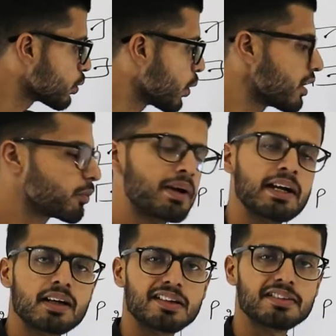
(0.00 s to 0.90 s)
square
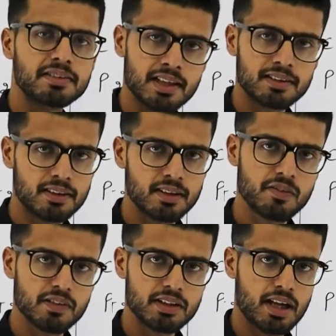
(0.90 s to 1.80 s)
brackets
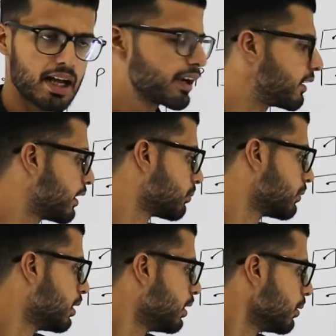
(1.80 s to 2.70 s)
generally with the array name.
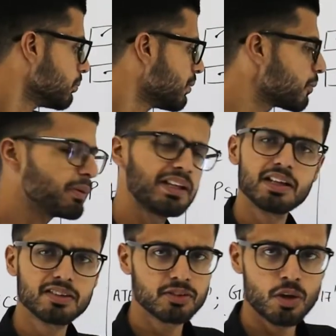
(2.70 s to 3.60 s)
But P
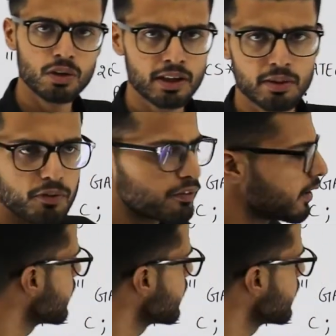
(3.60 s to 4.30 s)
is not name of an